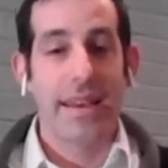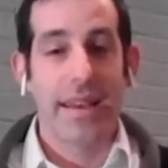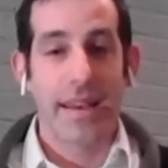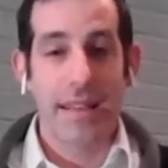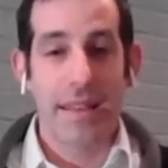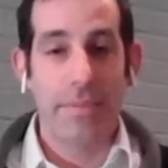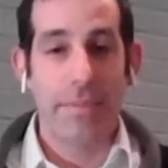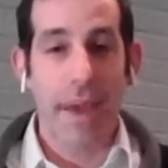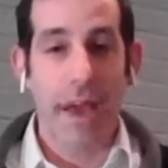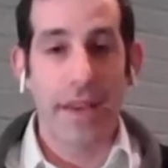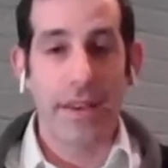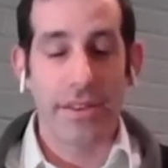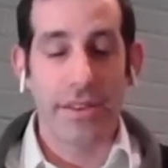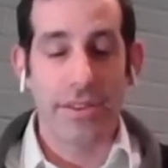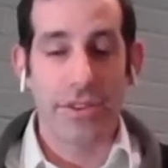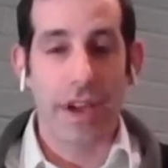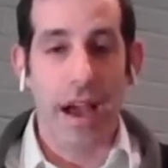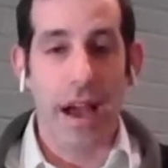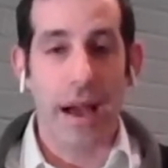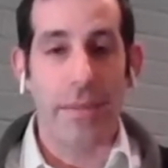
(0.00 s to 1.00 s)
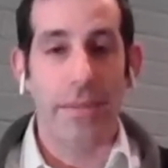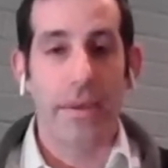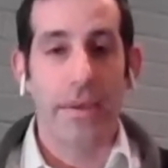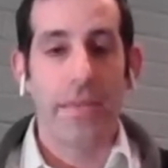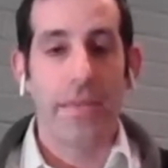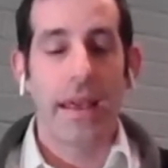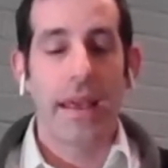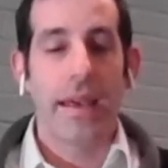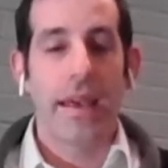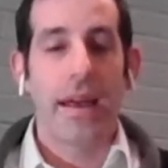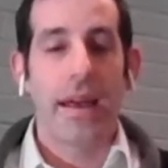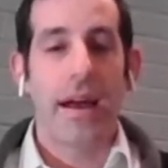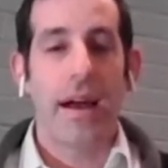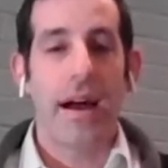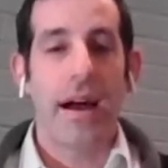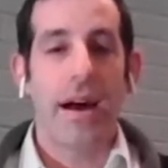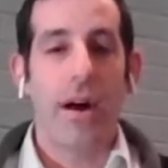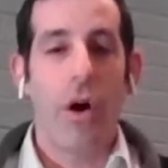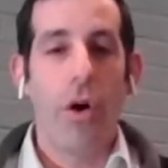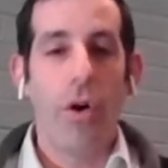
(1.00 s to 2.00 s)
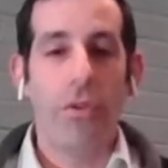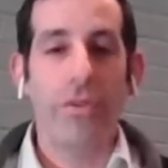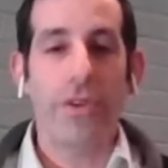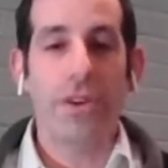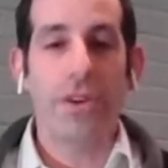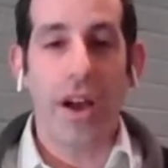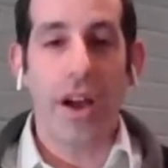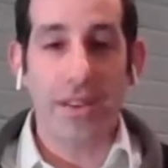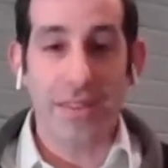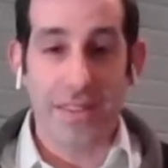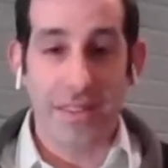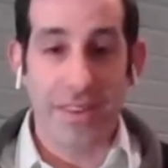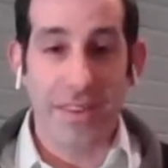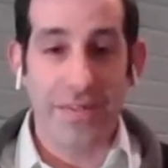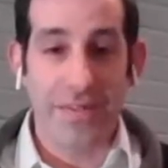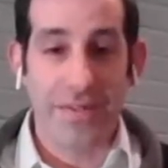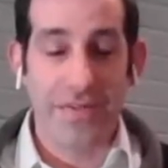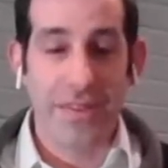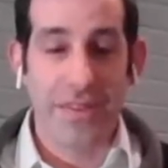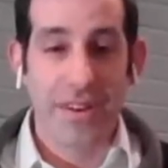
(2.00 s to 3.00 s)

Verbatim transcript: in the bagel shop uh, over Yontif